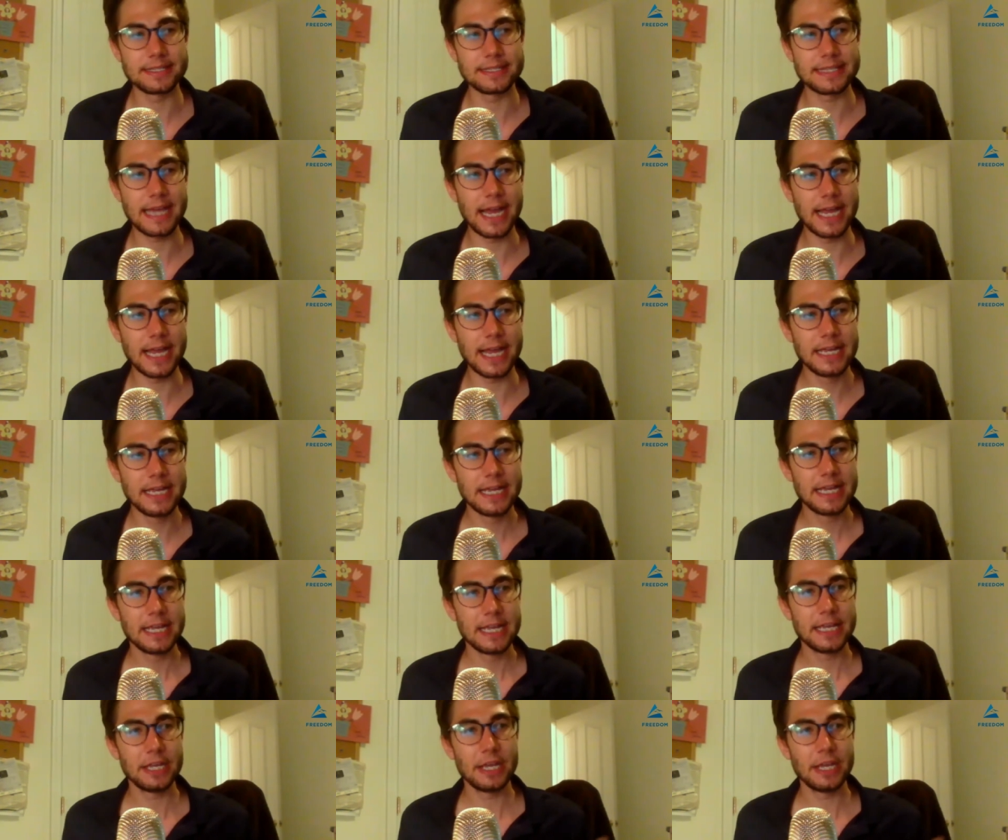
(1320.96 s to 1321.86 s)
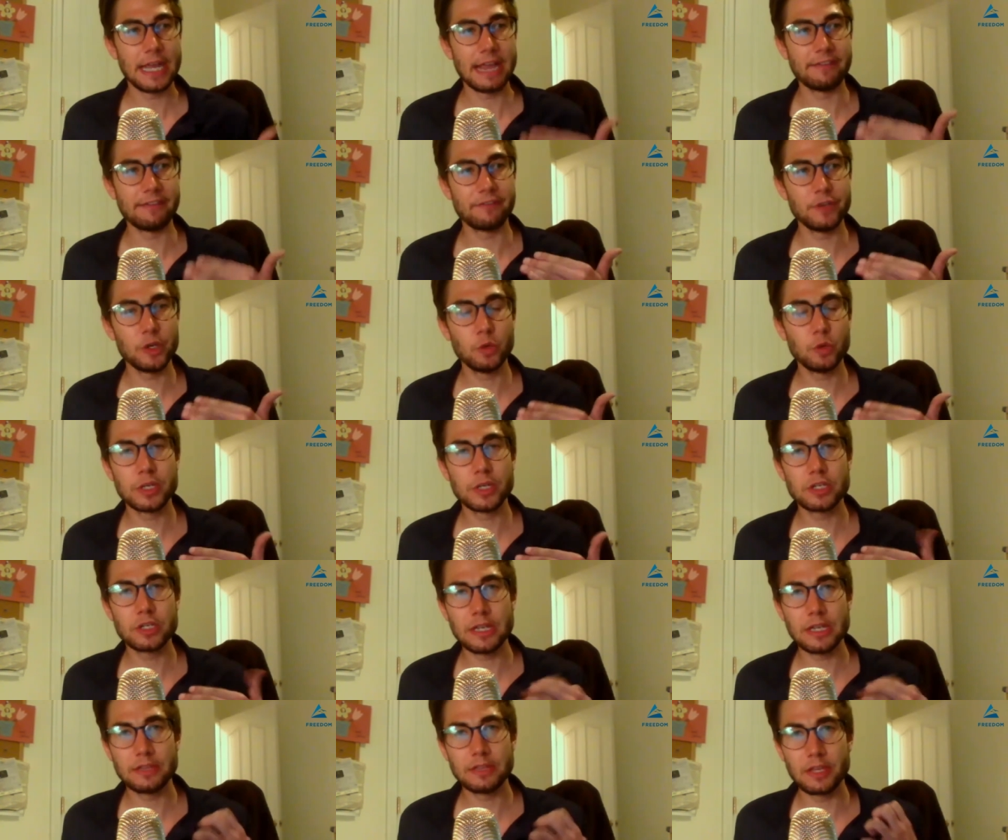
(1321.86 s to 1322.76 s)
that if you
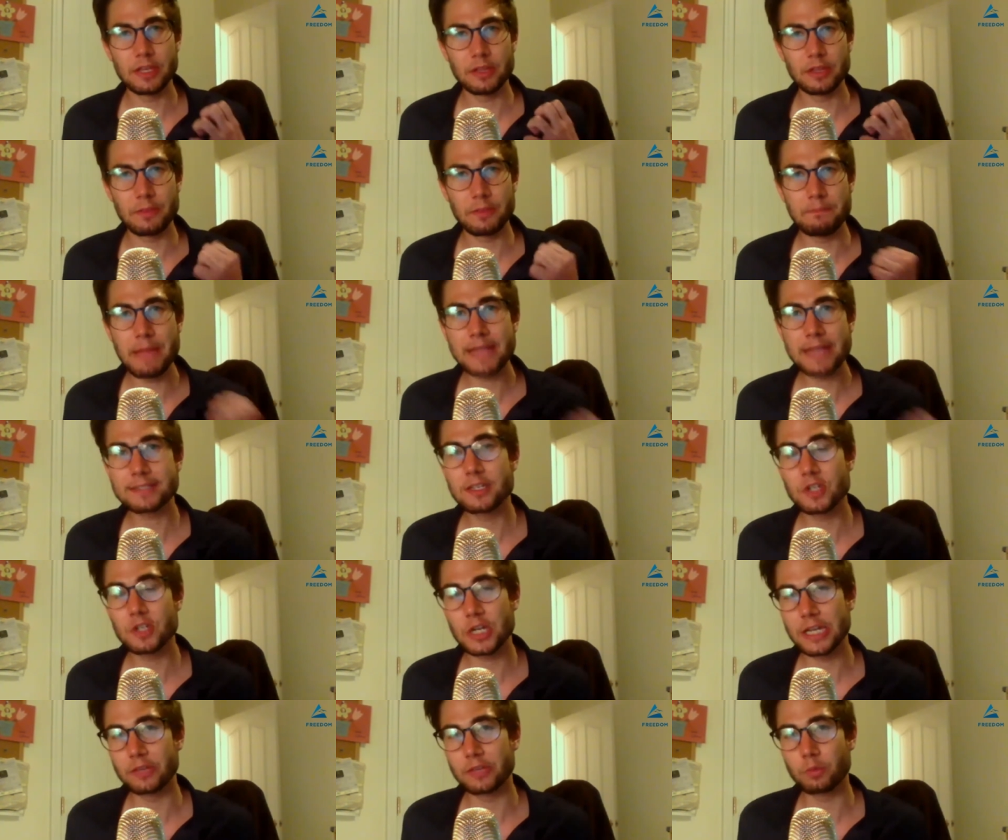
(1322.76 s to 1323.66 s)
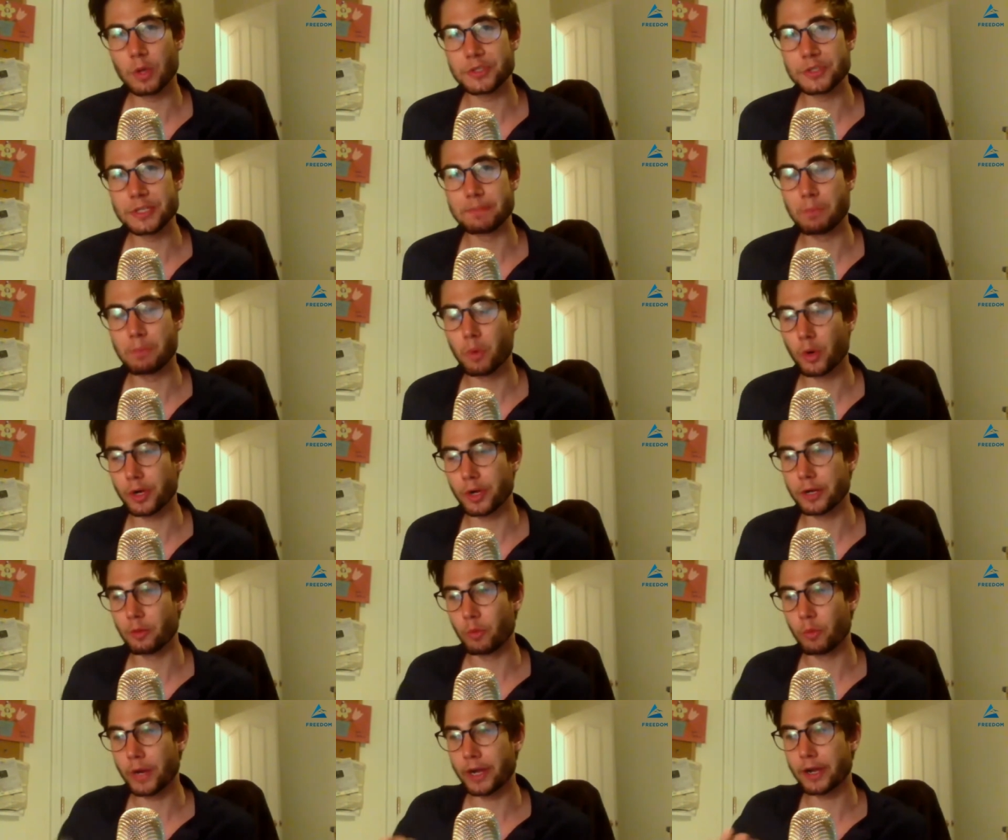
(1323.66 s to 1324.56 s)
would, the messaging is what's
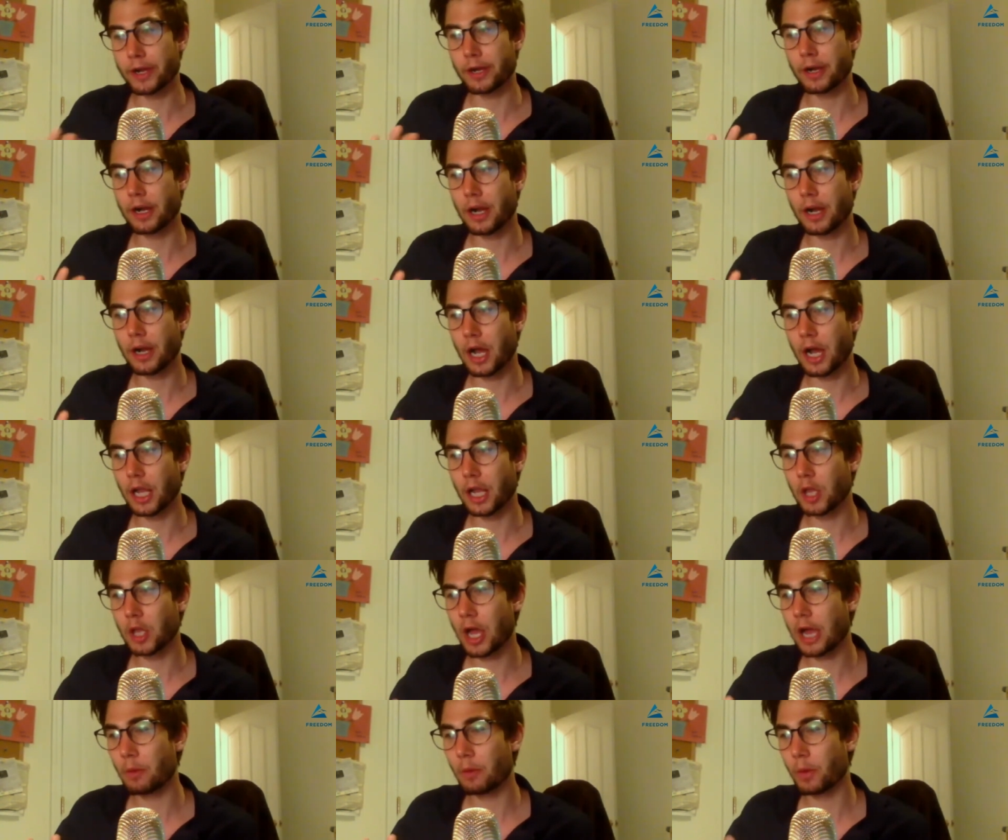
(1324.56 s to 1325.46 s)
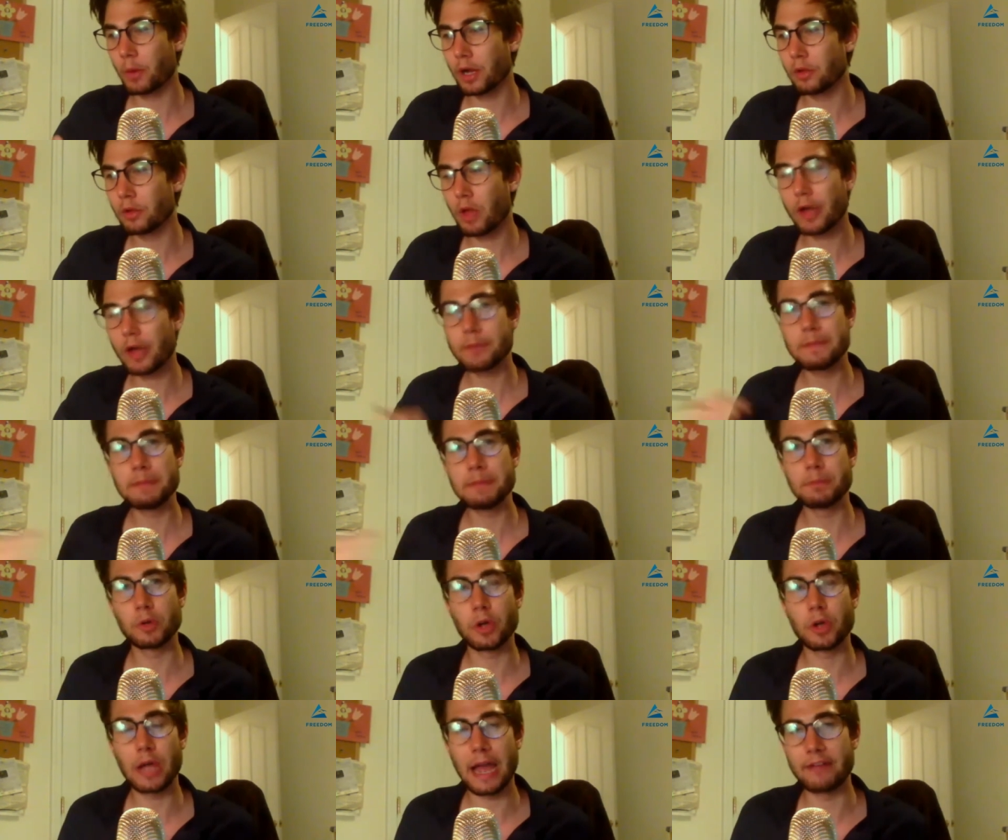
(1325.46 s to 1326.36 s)
important, where a lot of
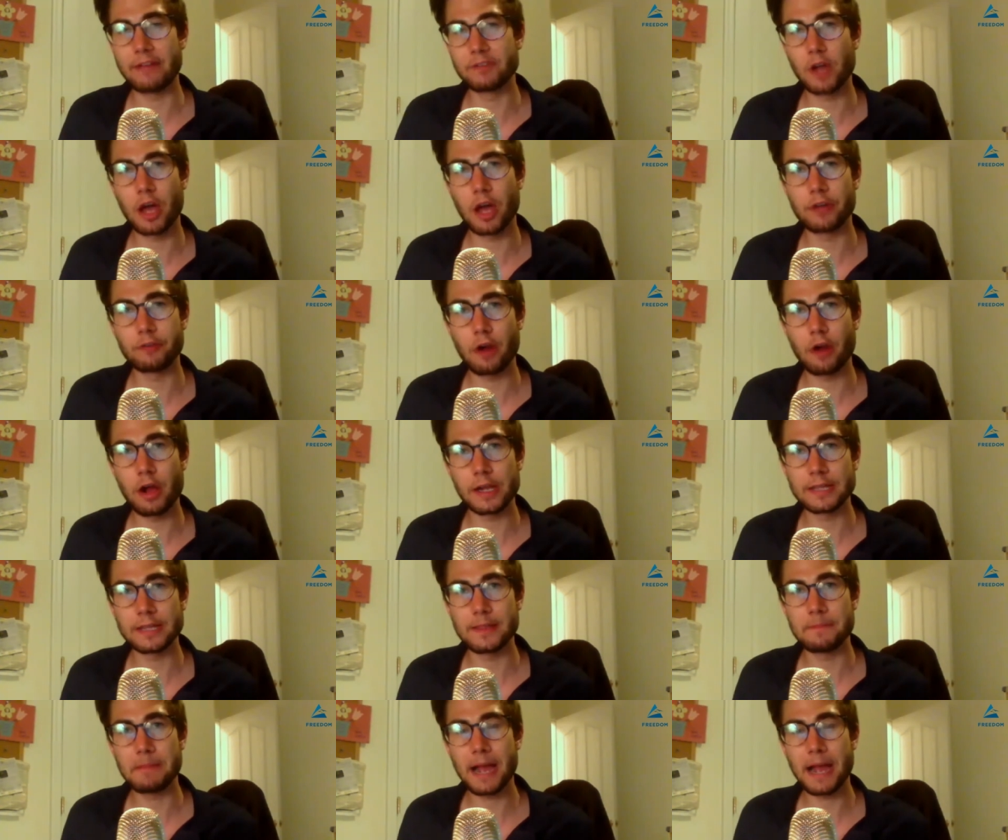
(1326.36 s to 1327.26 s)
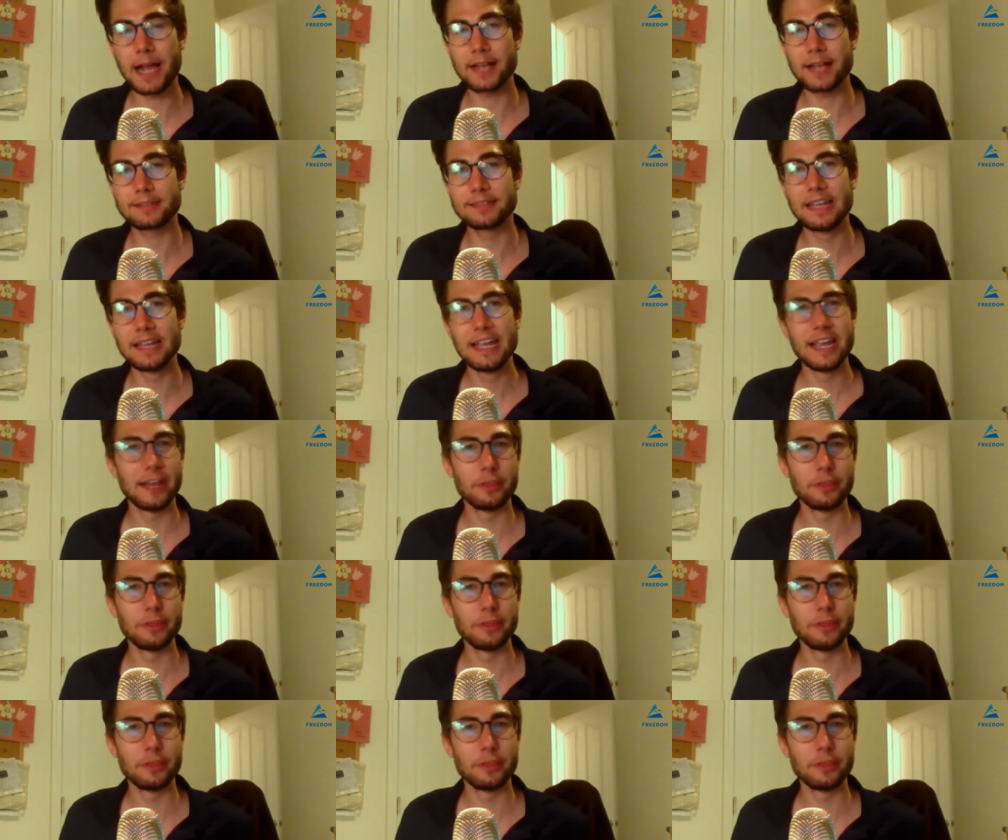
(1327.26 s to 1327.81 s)
people have gone wrong in the past.